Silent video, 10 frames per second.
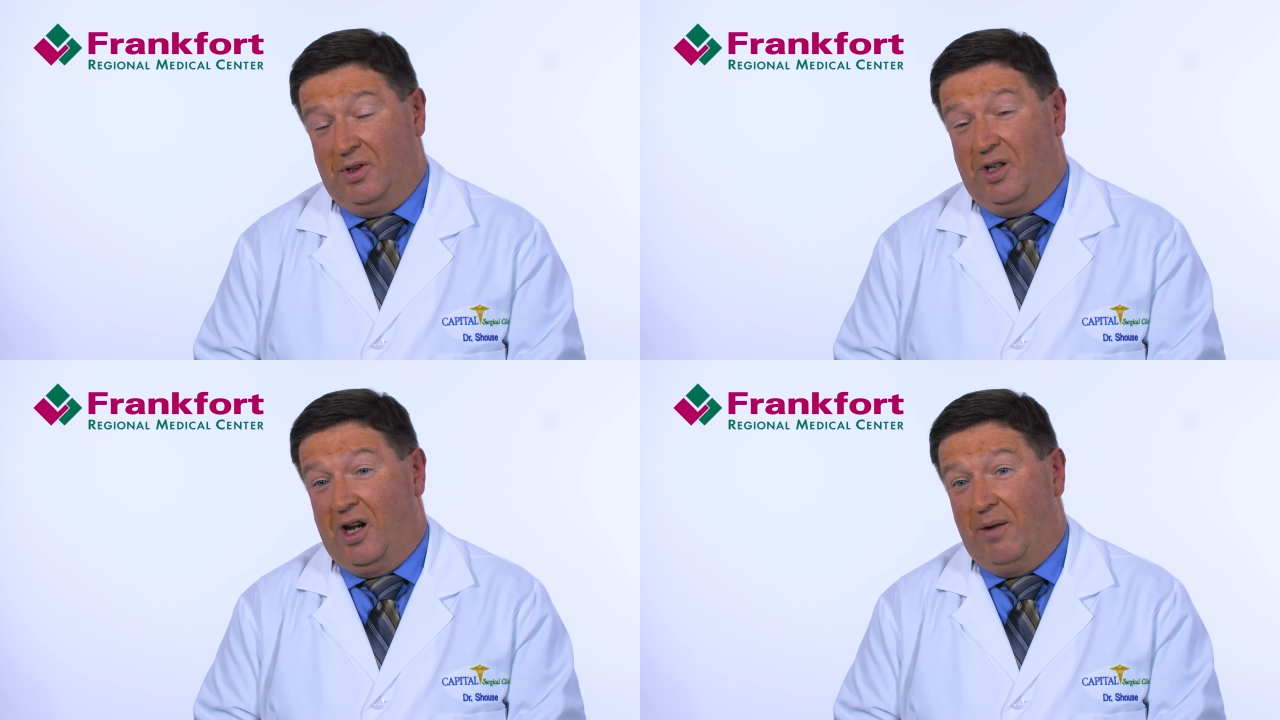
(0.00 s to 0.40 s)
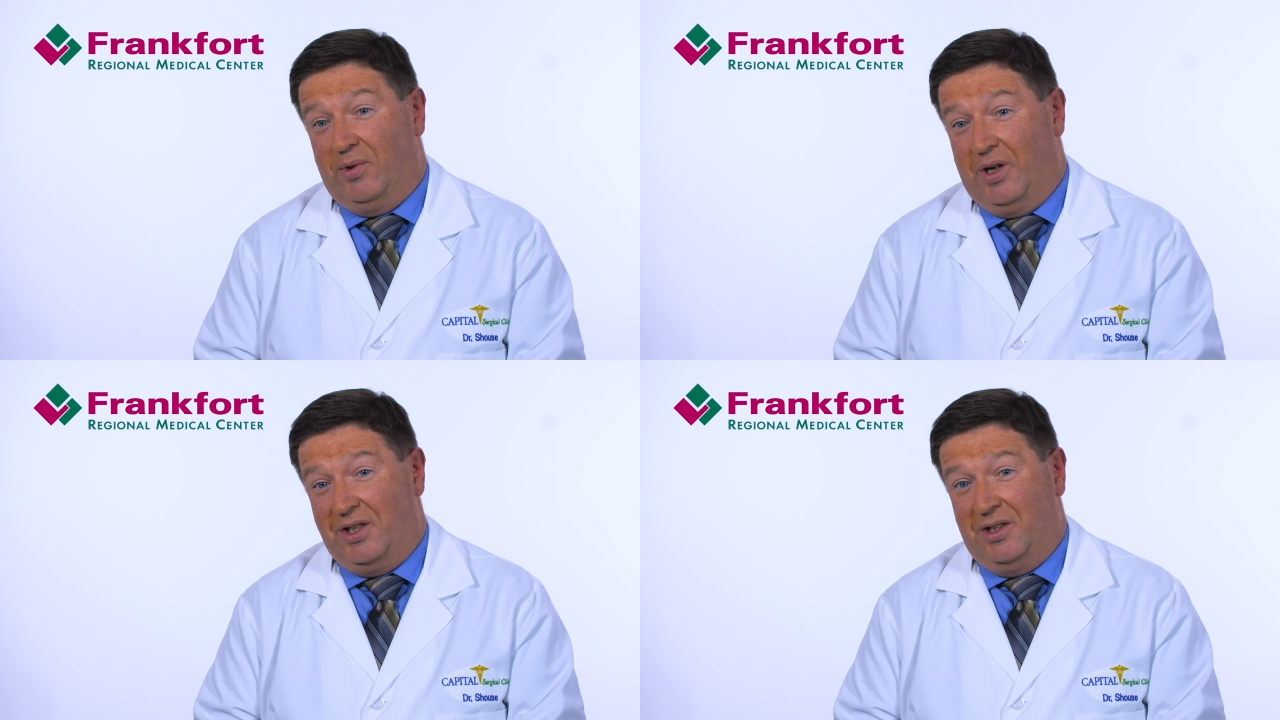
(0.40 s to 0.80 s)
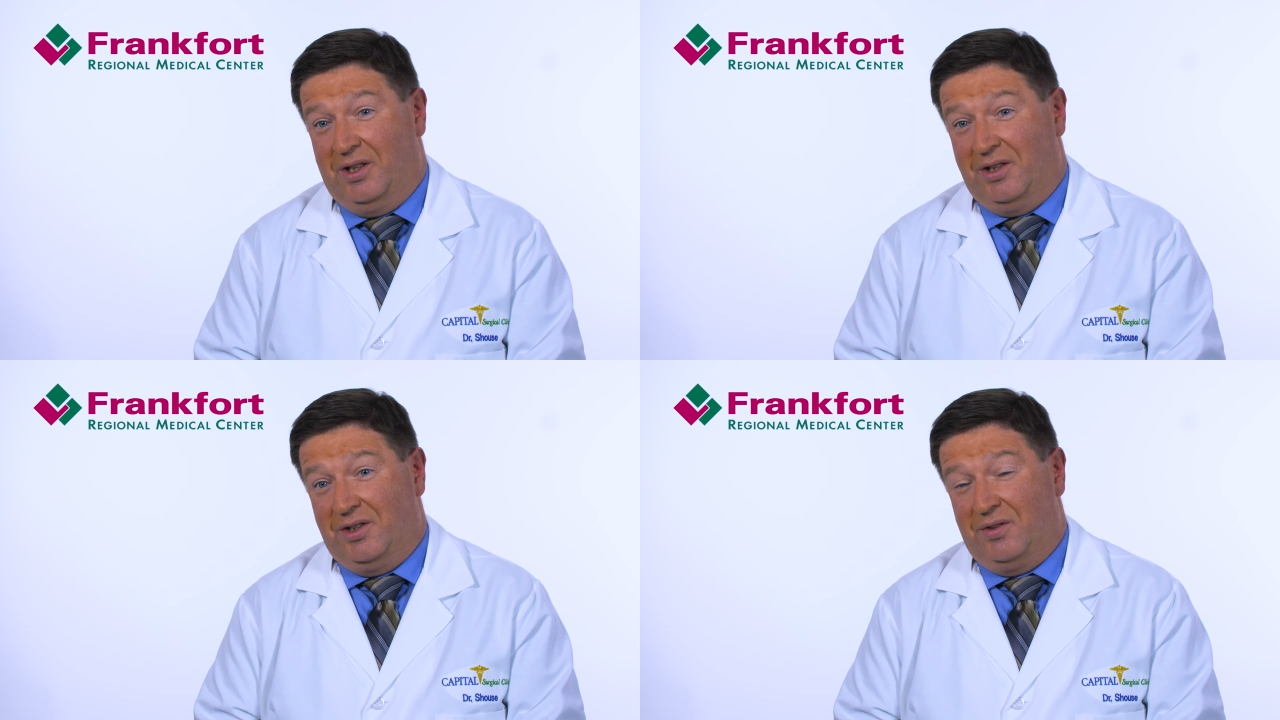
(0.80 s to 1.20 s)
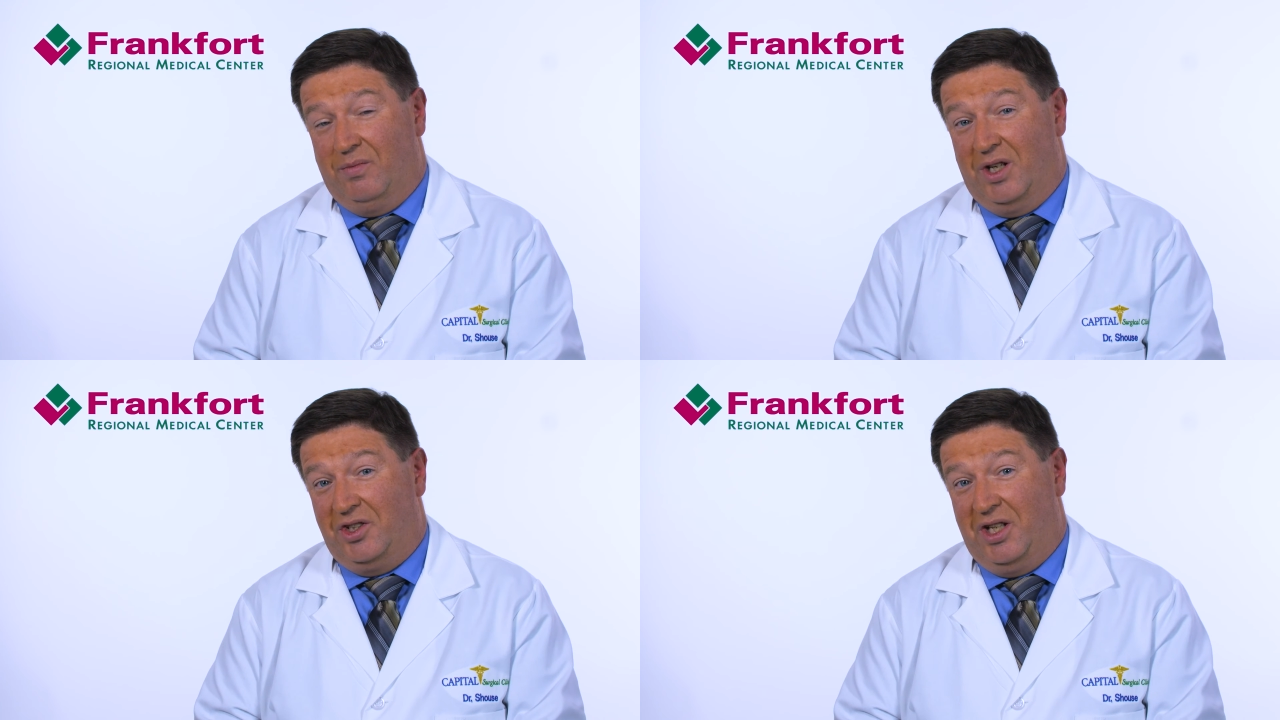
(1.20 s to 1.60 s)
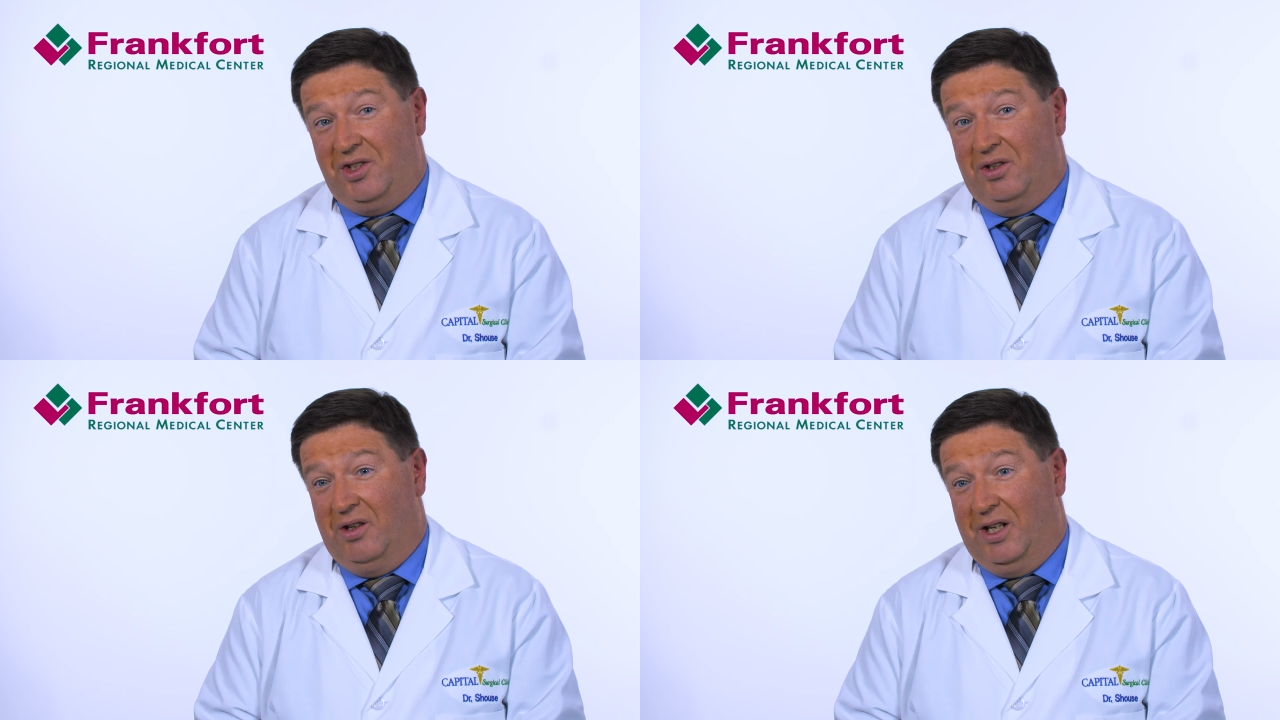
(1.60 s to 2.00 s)
the operation is much
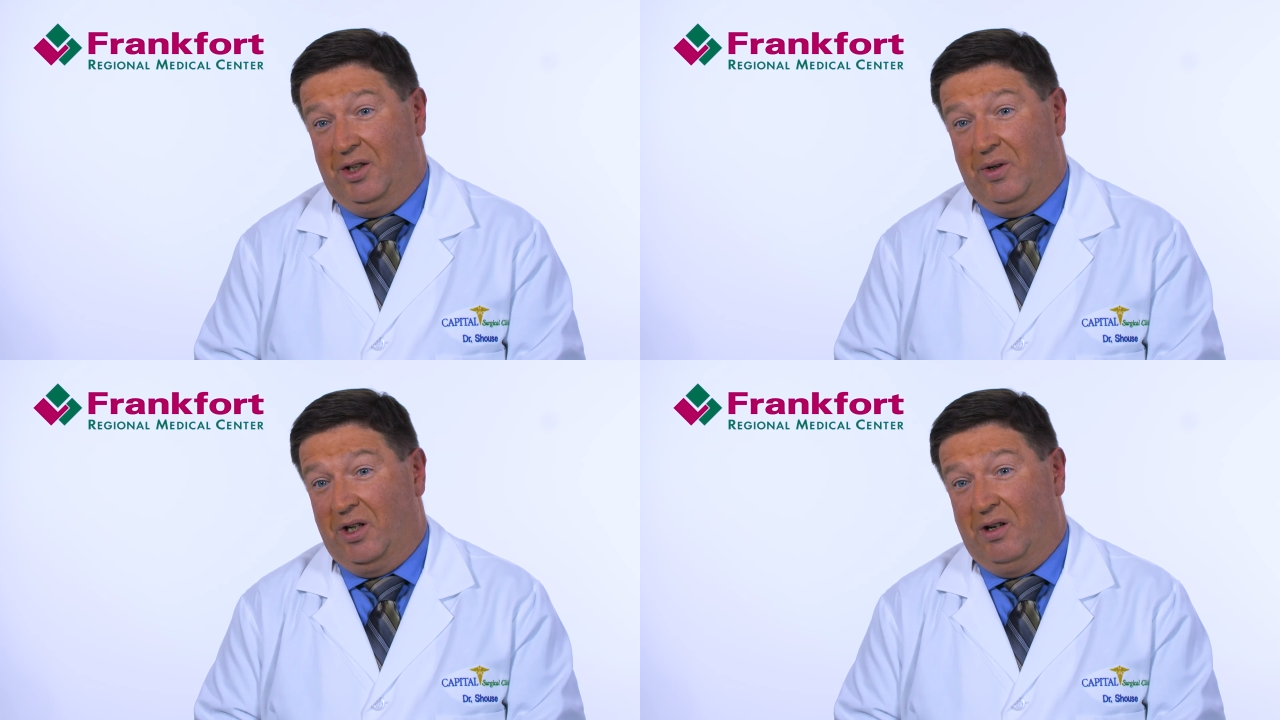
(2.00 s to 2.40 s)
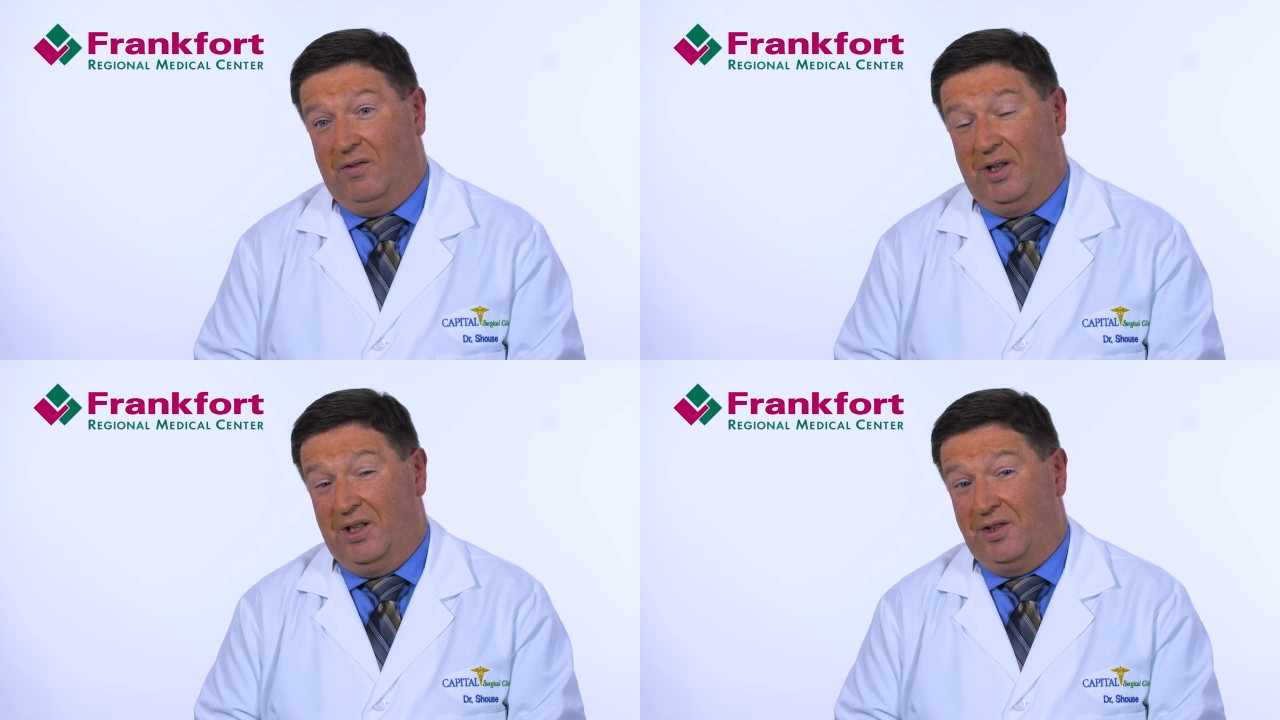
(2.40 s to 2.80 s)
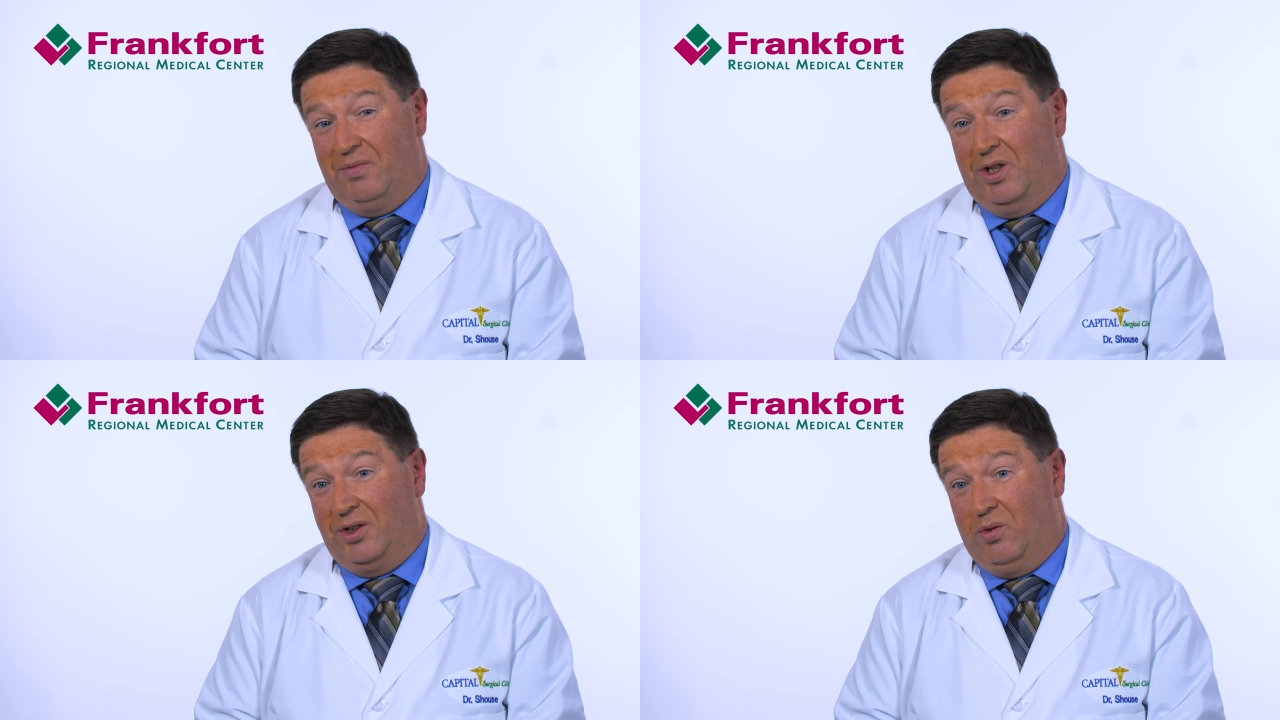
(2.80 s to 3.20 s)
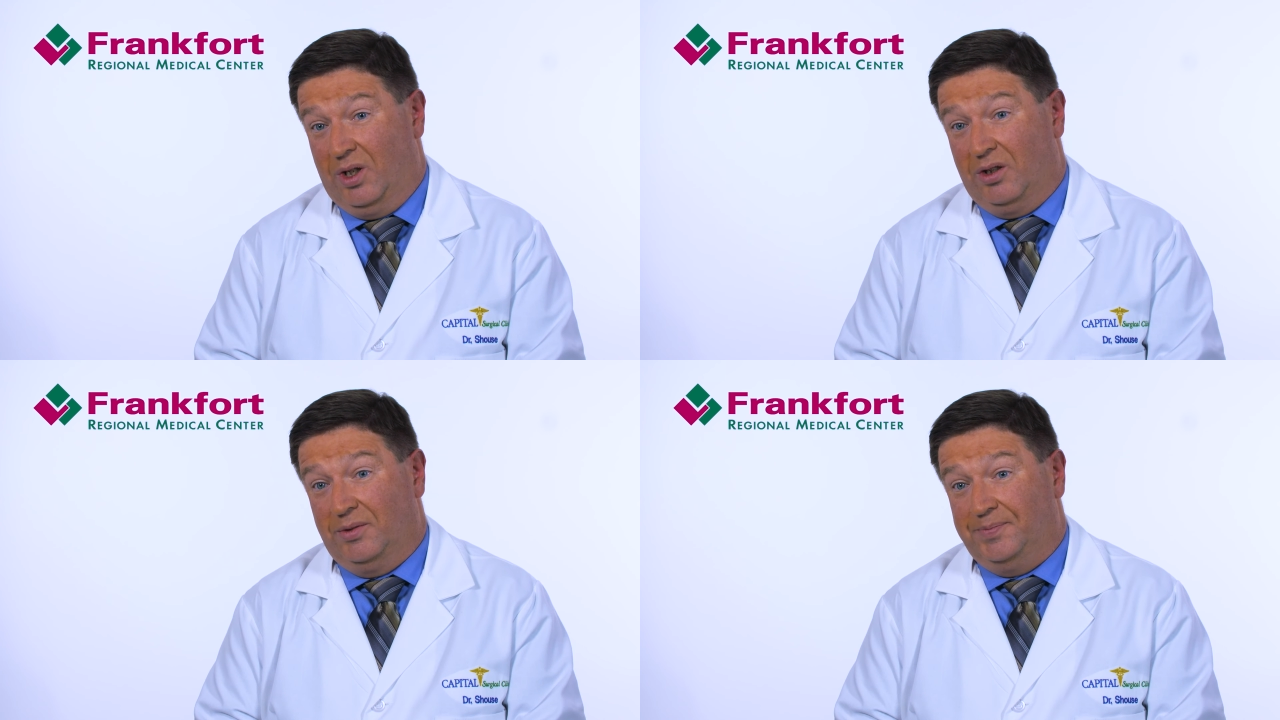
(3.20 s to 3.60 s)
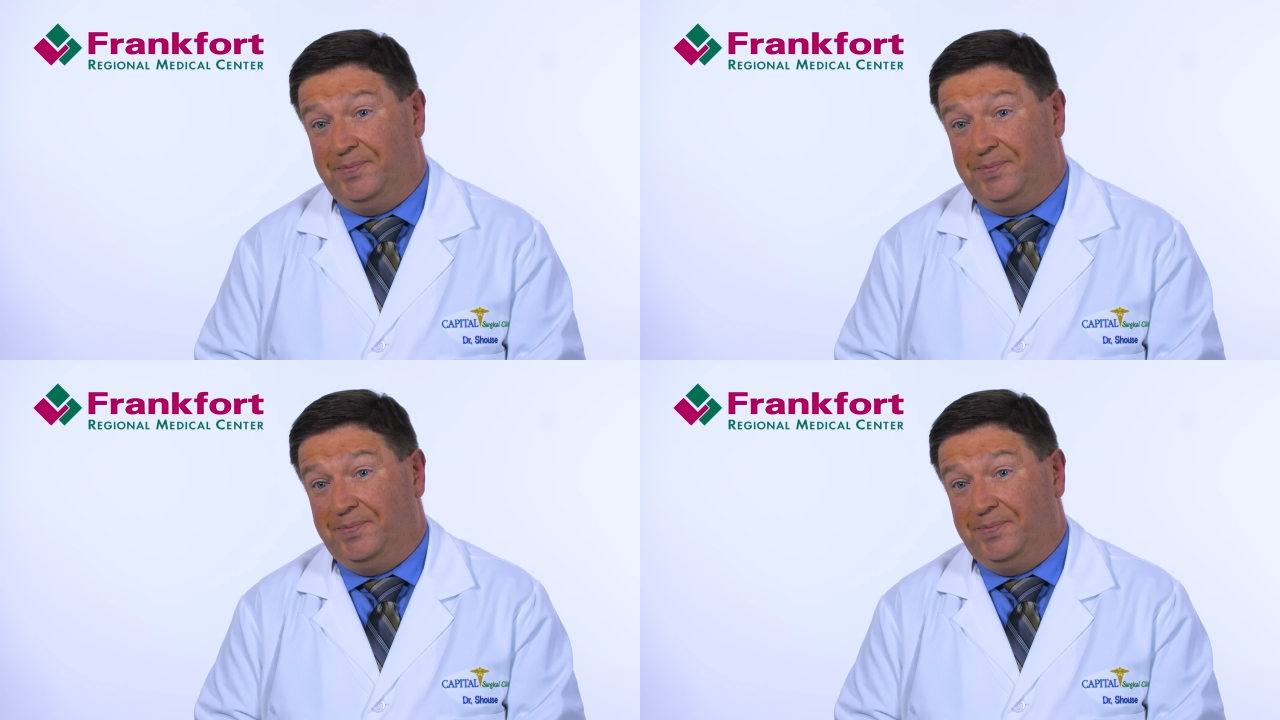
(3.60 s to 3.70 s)
easier and the recovery is much quicker.